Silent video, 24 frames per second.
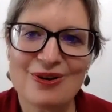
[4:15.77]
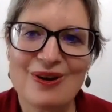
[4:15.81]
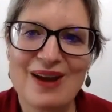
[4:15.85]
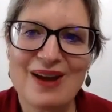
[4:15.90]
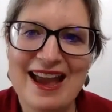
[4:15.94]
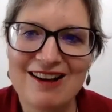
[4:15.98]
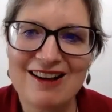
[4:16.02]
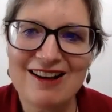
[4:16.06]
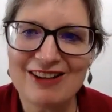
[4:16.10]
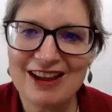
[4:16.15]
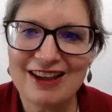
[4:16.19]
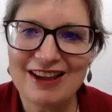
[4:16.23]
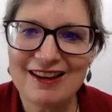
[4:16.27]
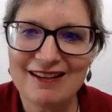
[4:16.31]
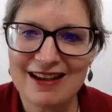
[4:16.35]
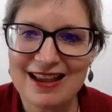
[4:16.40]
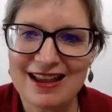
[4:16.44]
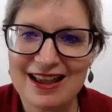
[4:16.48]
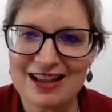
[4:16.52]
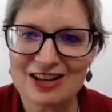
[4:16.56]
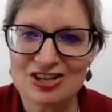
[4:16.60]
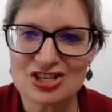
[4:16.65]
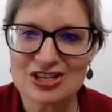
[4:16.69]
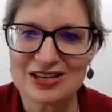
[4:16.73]
How can I
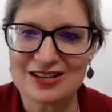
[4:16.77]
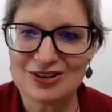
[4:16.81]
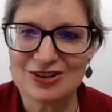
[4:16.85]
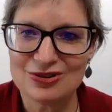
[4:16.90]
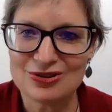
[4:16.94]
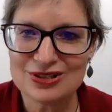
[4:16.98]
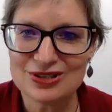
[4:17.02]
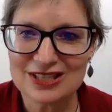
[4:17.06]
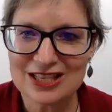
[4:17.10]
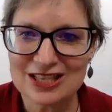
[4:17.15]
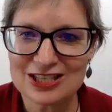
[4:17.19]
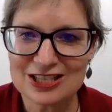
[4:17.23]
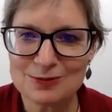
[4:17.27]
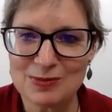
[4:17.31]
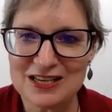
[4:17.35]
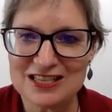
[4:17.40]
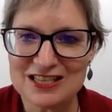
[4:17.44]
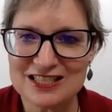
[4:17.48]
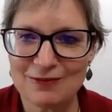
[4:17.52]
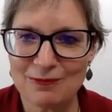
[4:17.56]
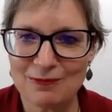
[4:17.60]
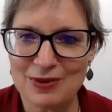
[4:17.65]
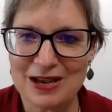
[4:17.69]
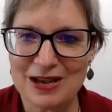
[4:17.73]
actually use this
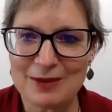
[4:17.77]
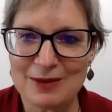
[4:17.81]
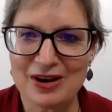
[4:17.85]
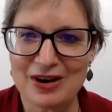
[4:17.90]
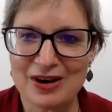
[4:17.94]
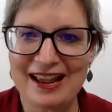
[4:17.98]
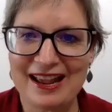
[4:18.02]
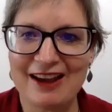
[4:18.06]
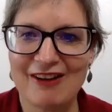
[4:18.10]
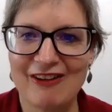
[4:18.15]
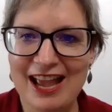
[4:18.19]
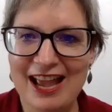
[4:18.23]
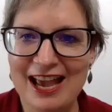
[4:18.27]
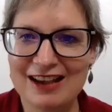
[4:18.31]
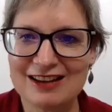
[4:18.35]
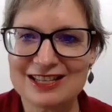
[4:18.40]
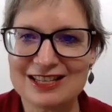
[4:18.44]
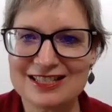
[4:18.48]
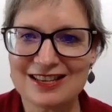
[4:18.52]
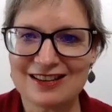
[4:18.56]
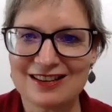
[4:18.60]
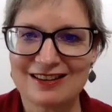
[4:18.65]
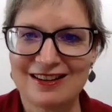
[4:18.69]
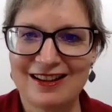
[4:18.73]
piece of paper now? How
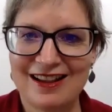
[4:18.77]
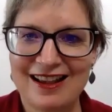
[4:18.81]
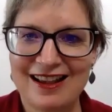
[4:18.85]
does it